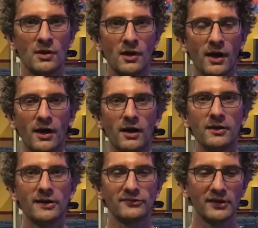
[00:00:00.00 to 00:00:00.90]

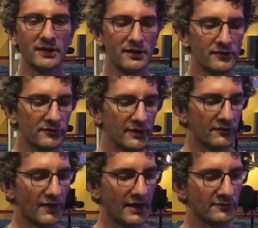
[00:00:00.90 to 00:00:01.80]
Next thing is
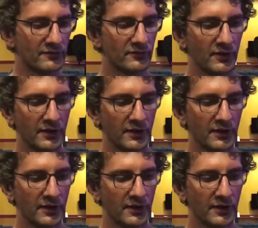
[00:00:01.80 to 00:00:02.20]
that